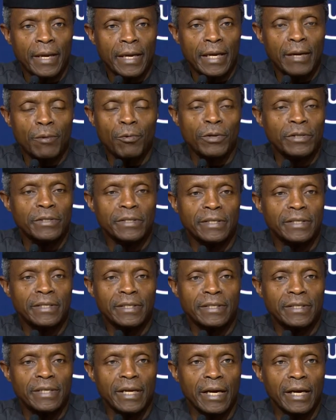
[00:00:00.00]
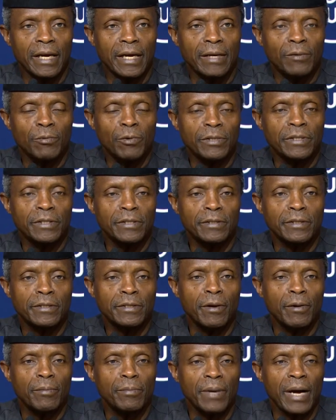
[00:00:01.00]
It wasn't uh, it wasn't
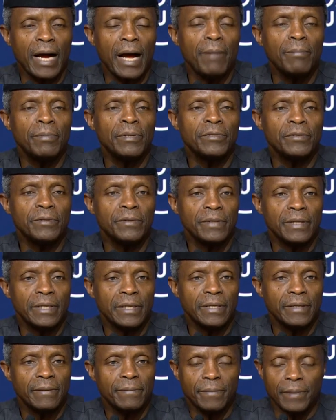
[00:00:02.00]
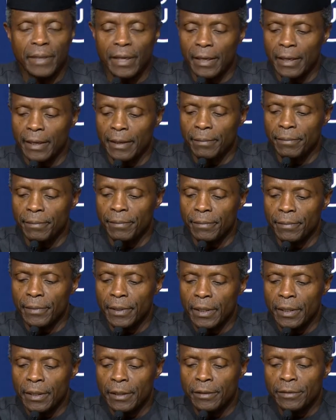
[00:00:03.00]
some arbitrary um,
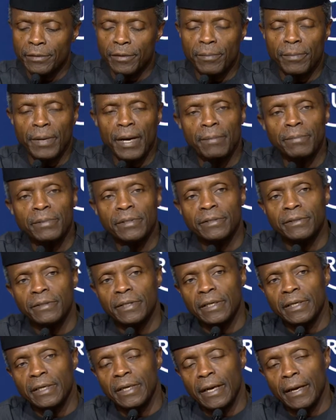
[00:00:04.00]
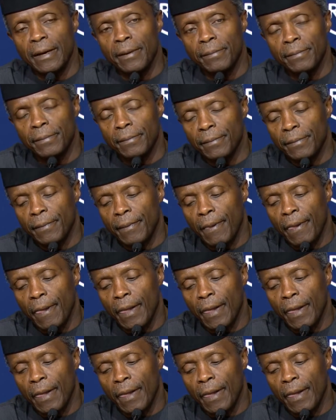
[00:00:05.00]
some arbitrary um,